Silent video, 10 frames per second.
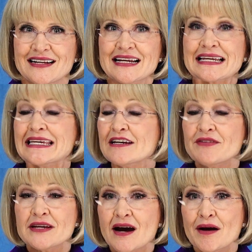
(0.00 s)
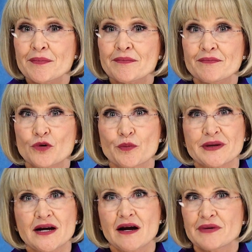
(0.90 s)
Giving up or
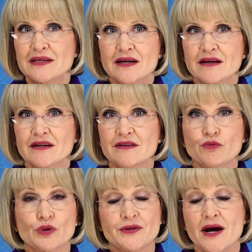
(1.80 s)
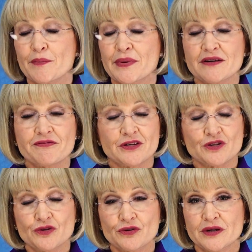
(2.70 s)
becoming negative will not benefit you.